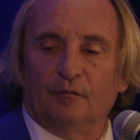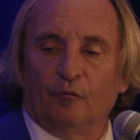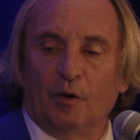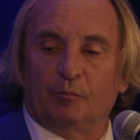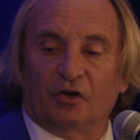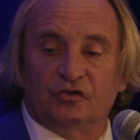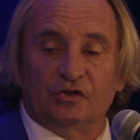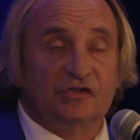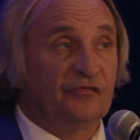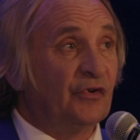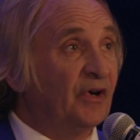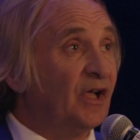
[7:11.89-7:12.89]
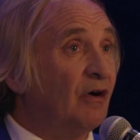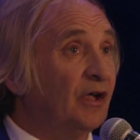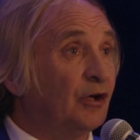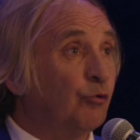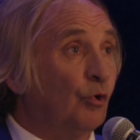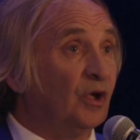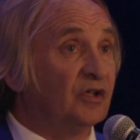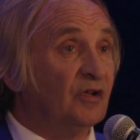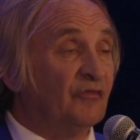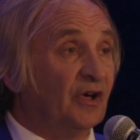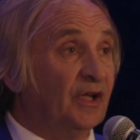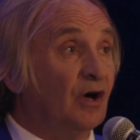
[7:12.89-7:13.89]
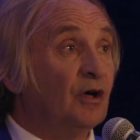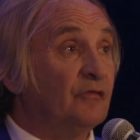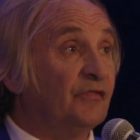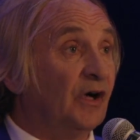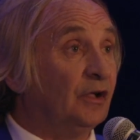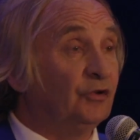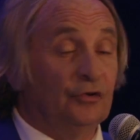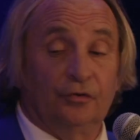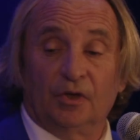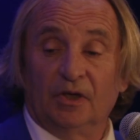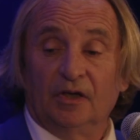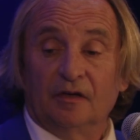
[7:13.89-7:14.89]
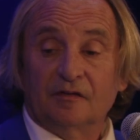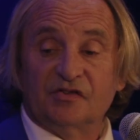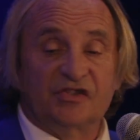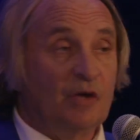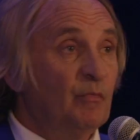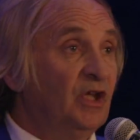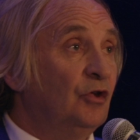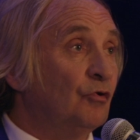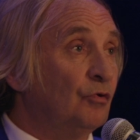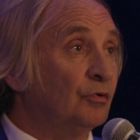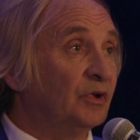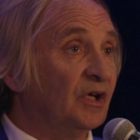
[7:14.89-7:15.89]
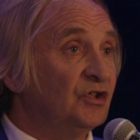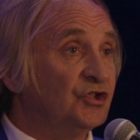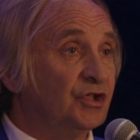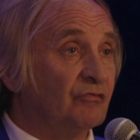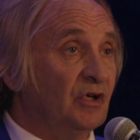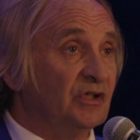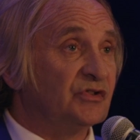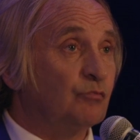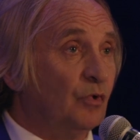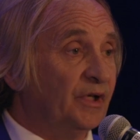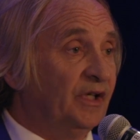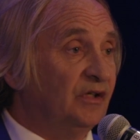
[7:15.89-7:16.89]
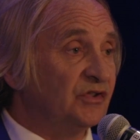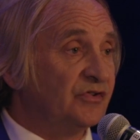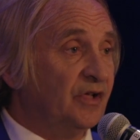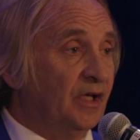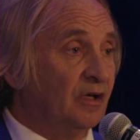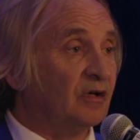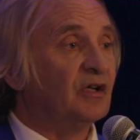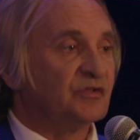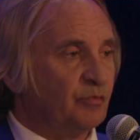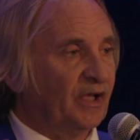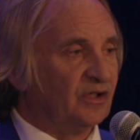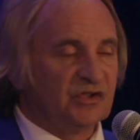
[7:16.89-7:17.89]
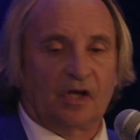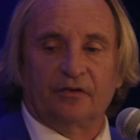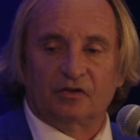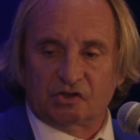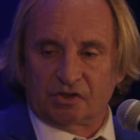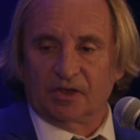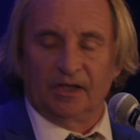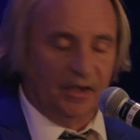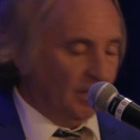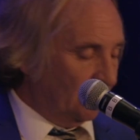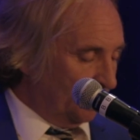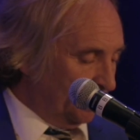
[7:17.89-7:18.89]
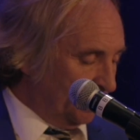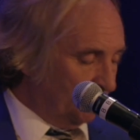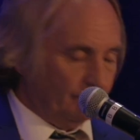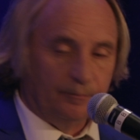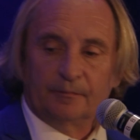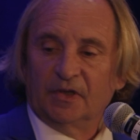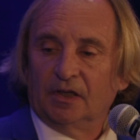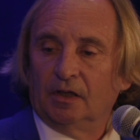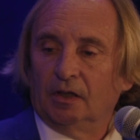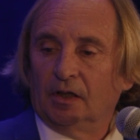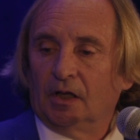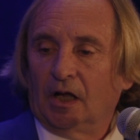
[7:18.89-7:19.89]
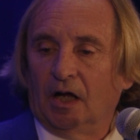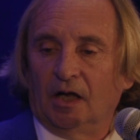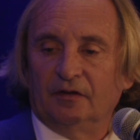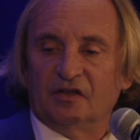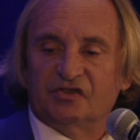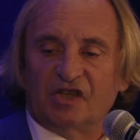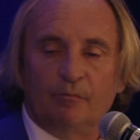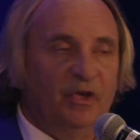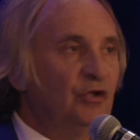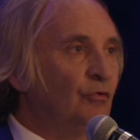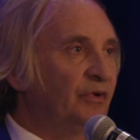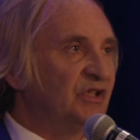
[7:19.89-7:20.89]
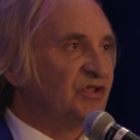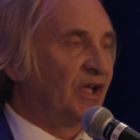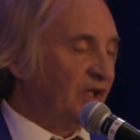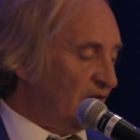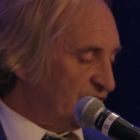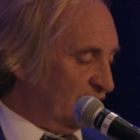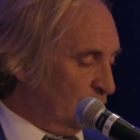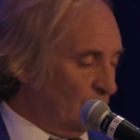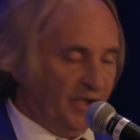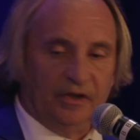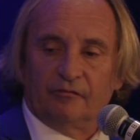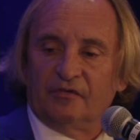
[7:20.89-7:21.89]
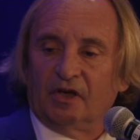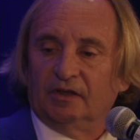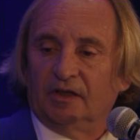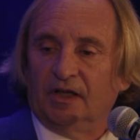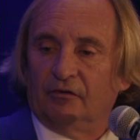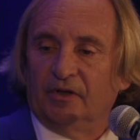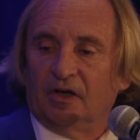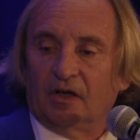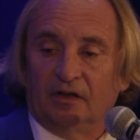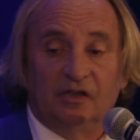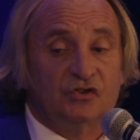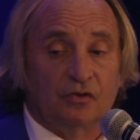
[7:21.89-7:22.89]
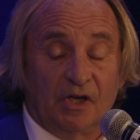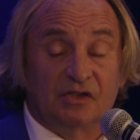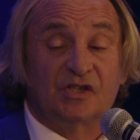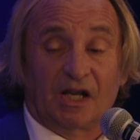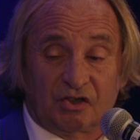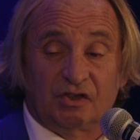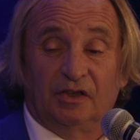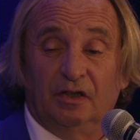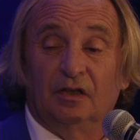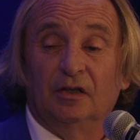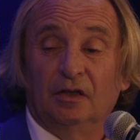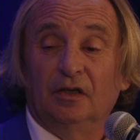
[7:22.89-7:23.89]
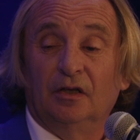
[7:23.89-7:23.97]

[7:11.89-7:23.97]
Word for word: we produce very high quality, very high value Semillon and Shiraz wines there, as well as others. Um, and the Semillon is the classic wine of that area, and it's, it's actually